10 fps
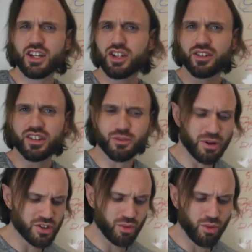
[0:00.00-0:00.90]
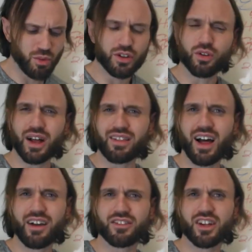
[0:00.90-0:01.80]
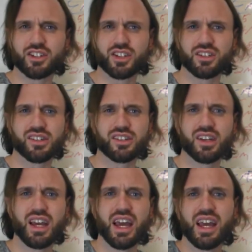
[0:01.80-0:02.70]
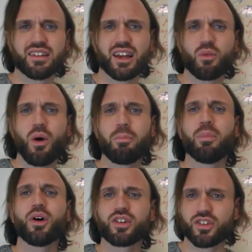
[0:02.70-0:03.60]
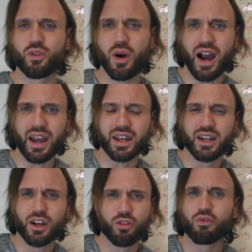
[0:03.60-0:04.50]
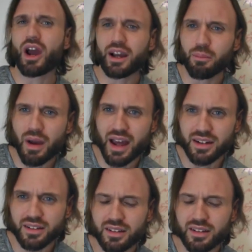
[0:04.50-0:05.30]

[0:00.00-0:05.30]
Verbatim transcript: and just especially when we do like live sessions, is is like, what books do I recommend?